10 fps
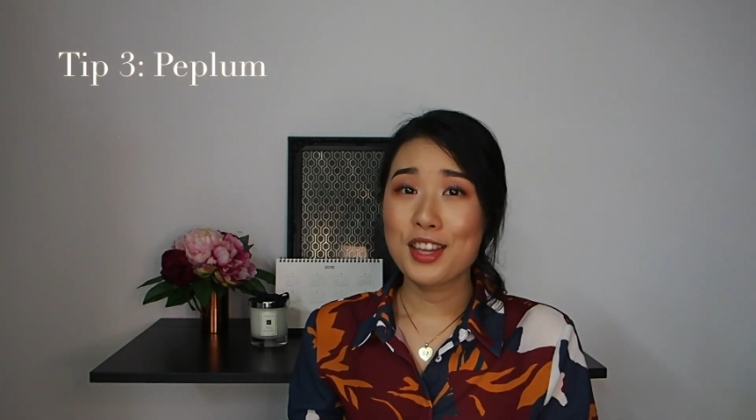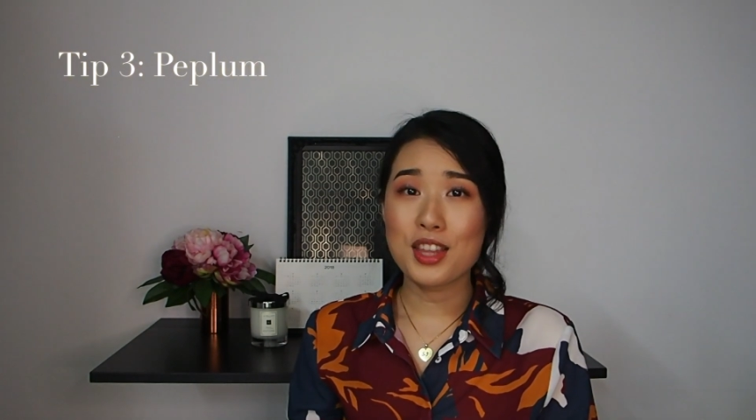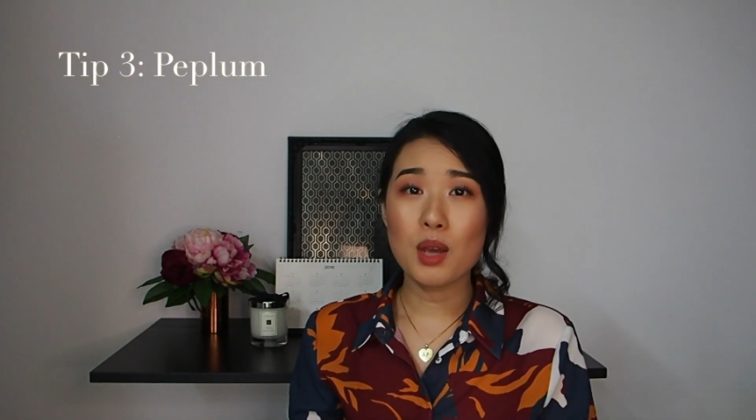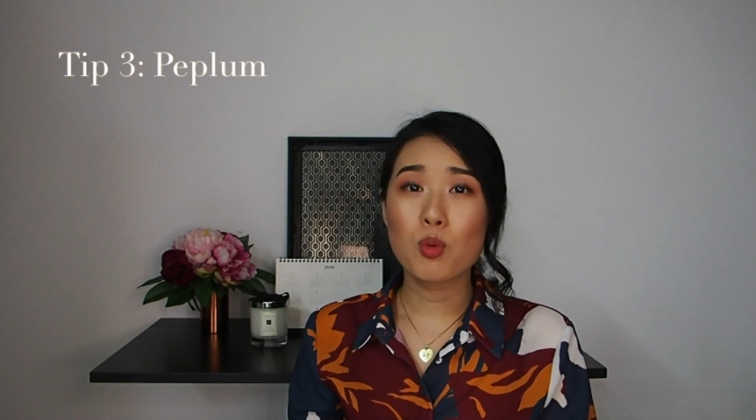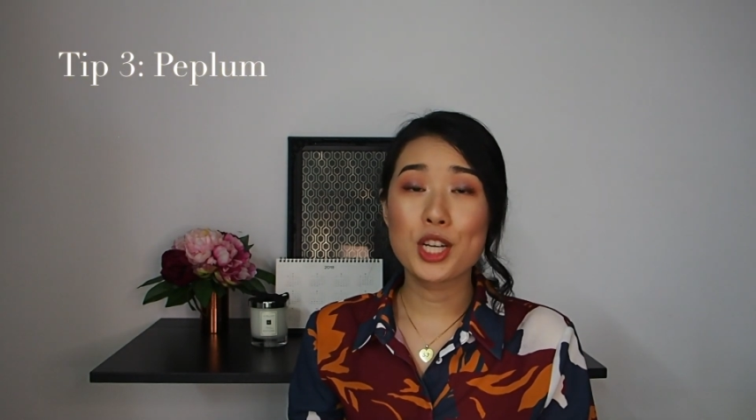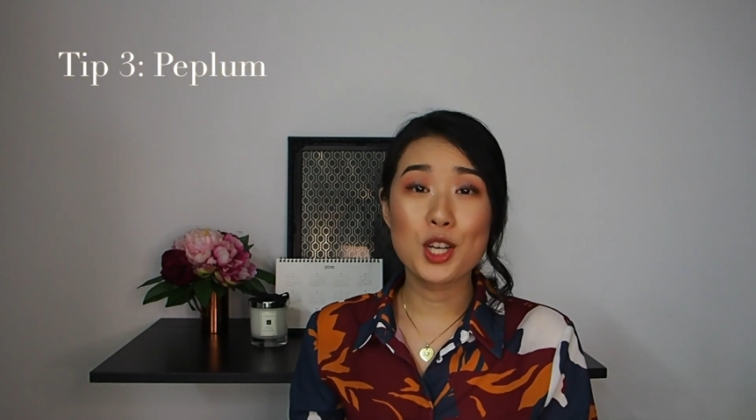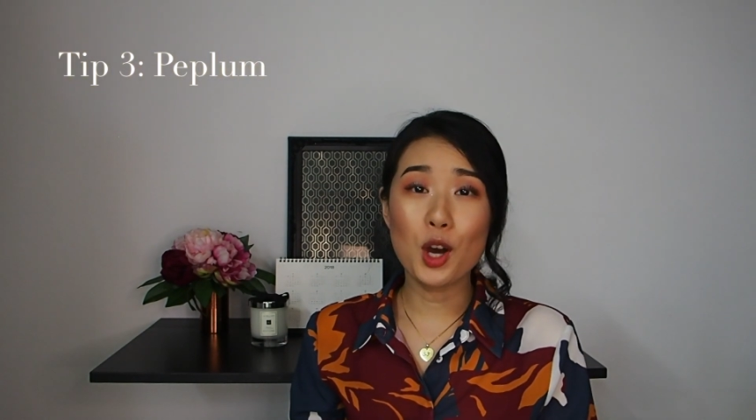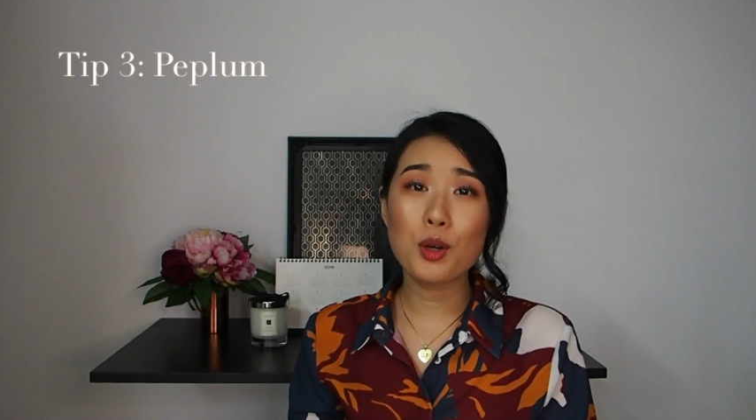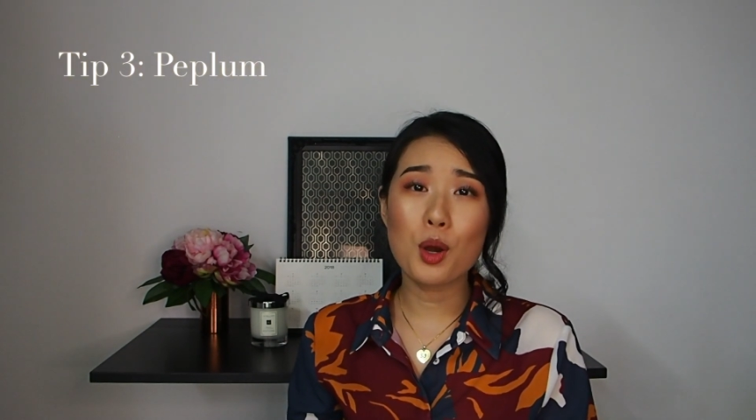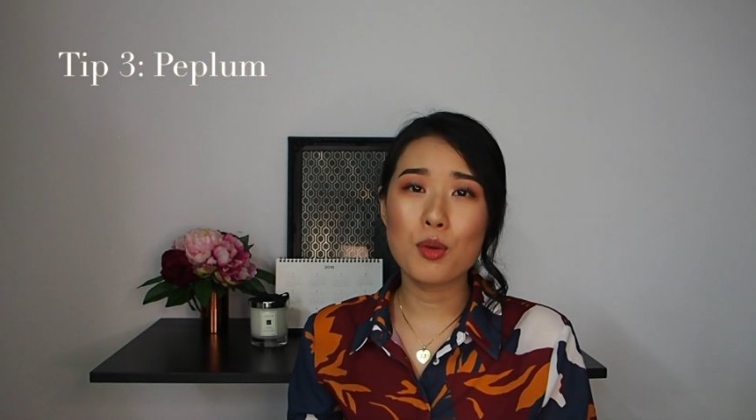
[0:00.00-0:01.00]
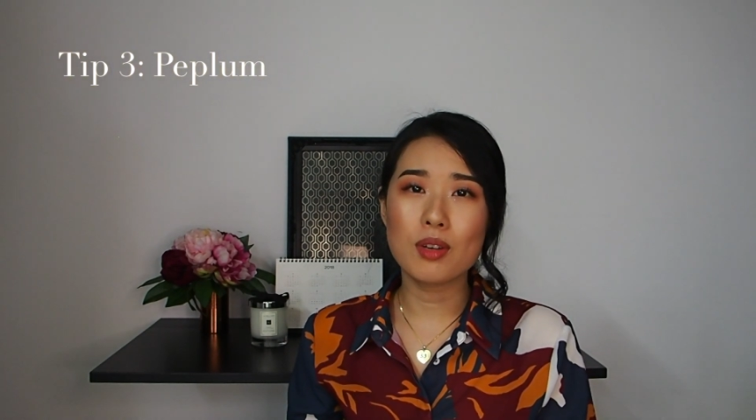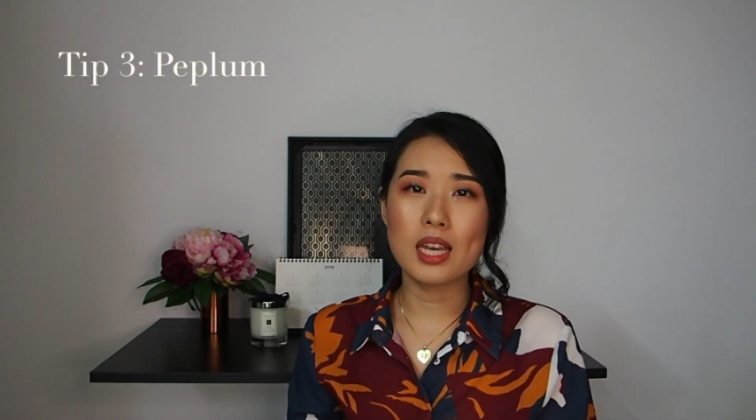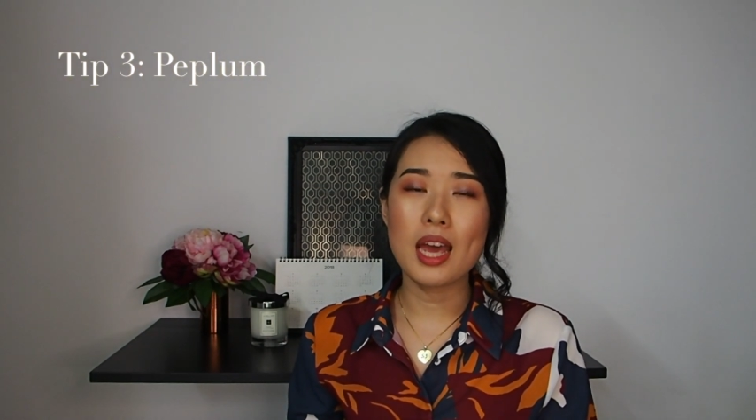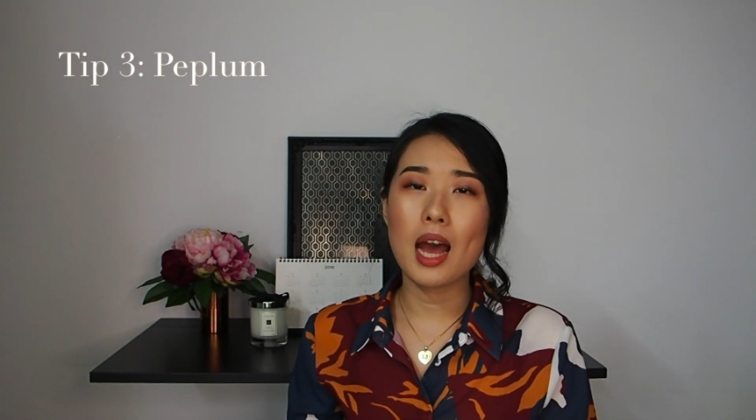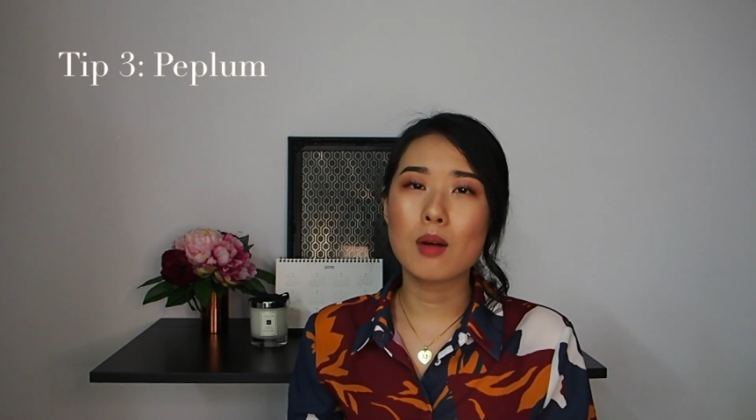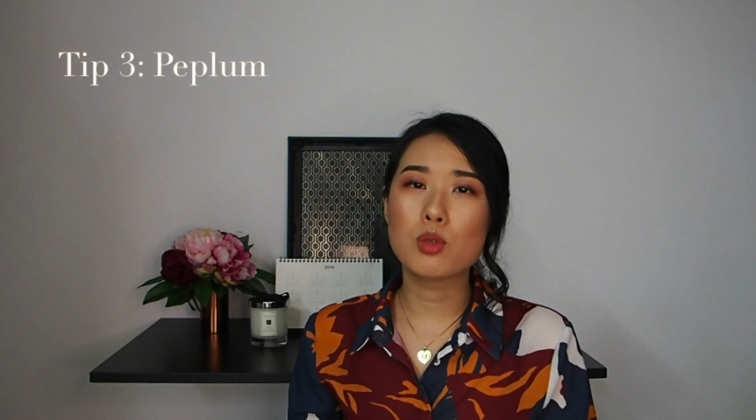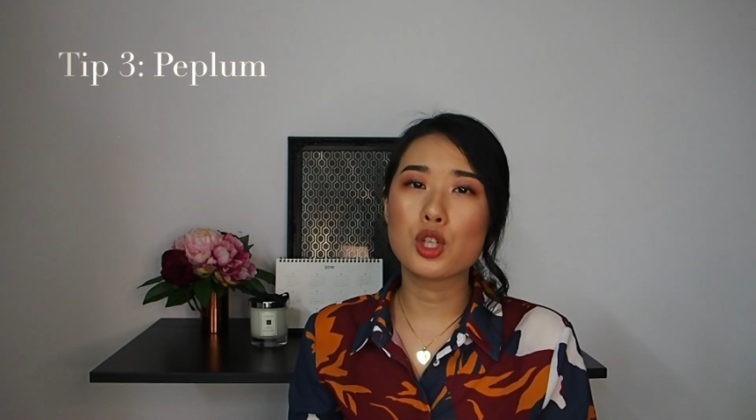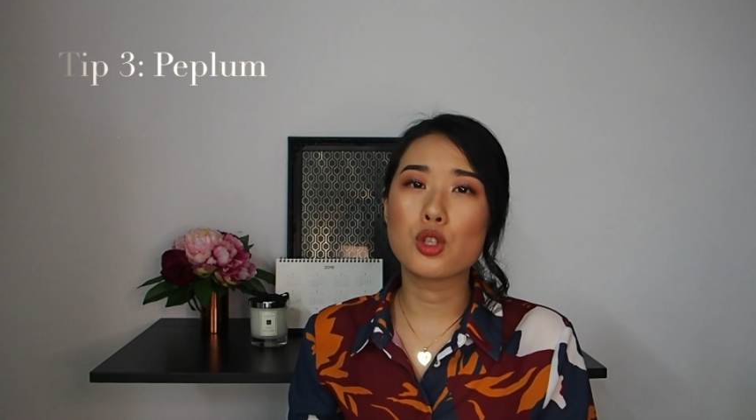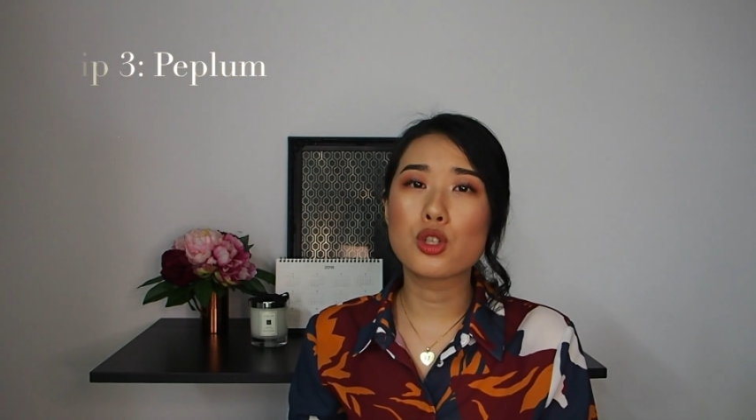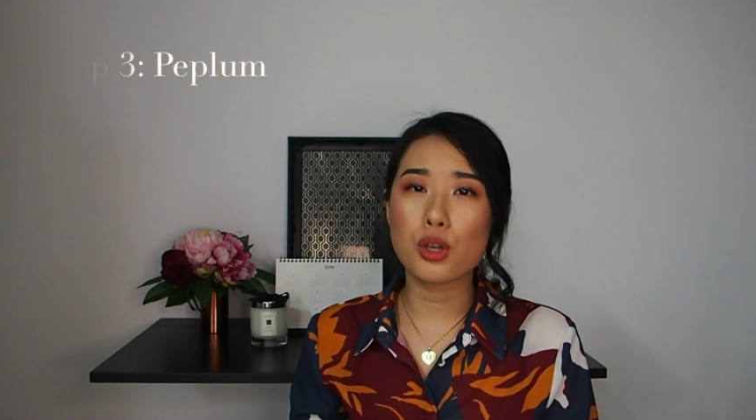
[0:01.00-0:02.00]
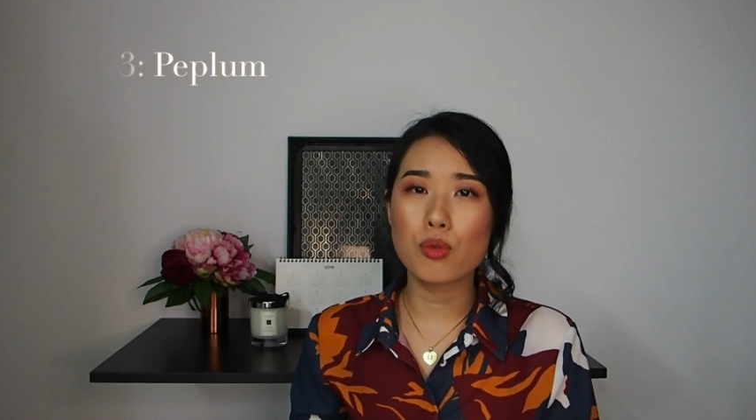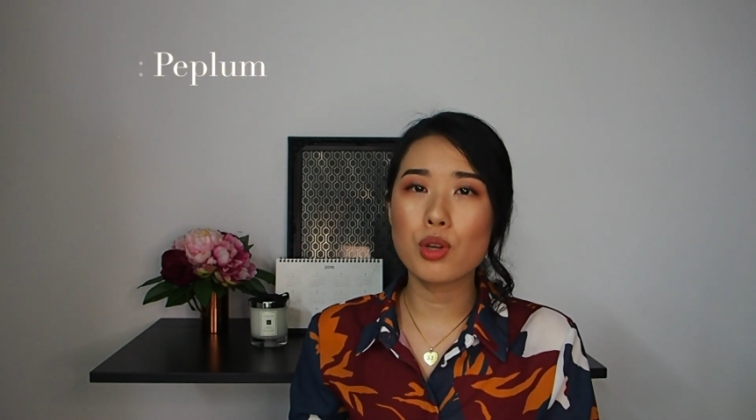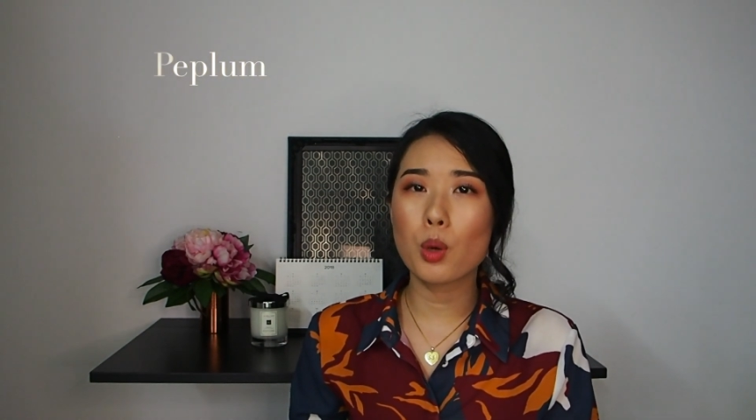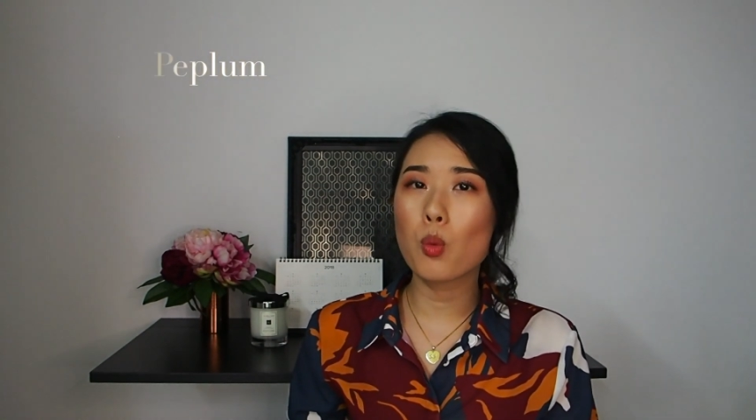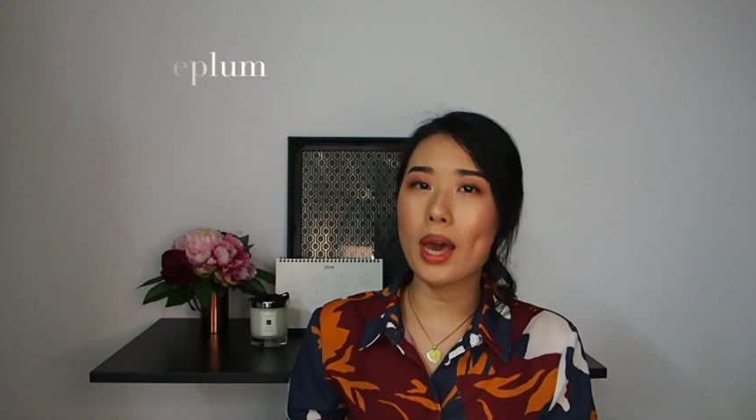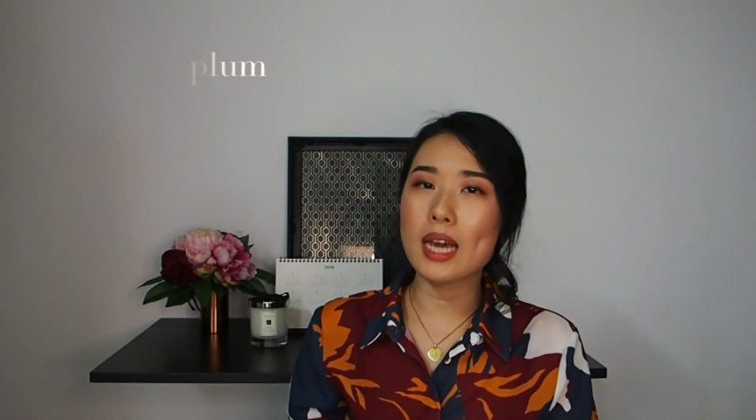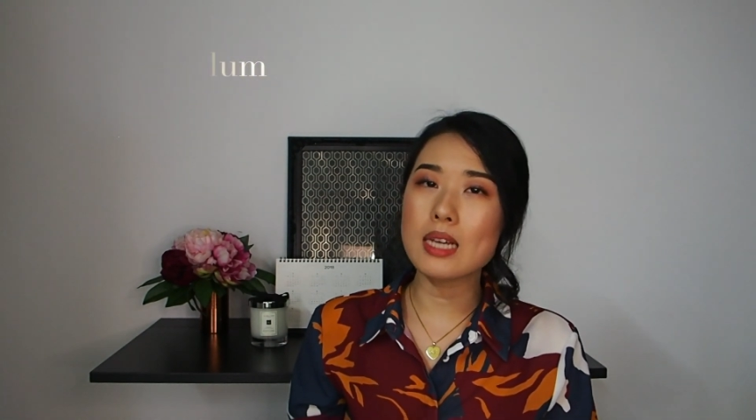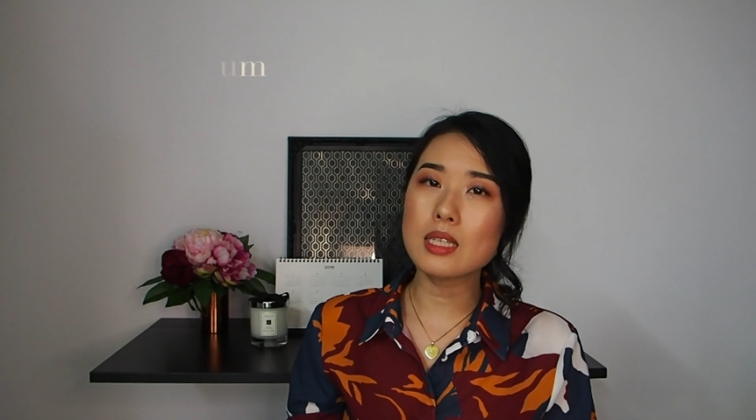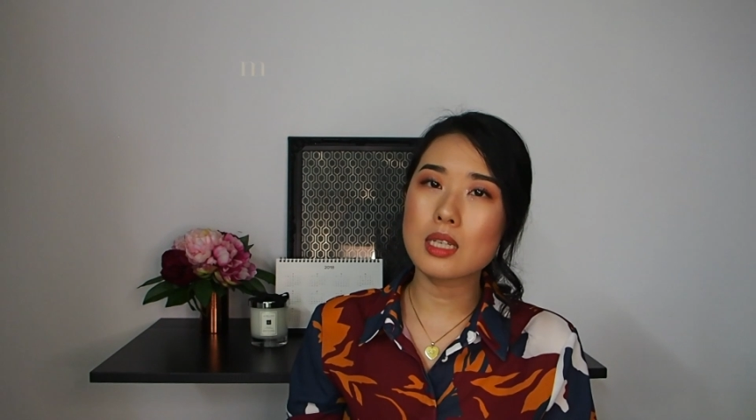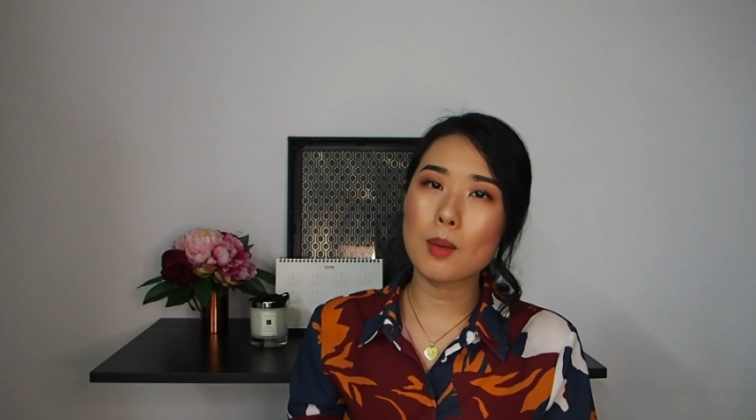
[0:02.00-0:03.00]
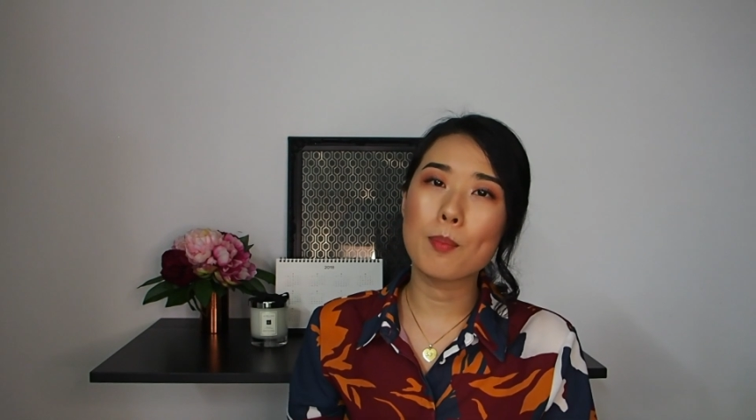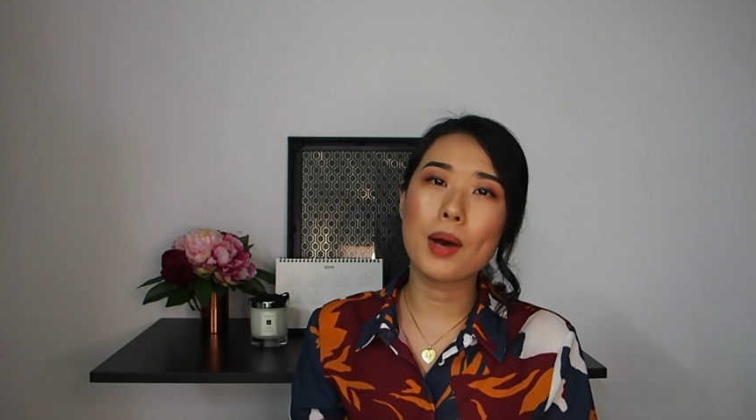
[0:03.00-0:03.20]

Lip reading: They would not only help to tune your waist,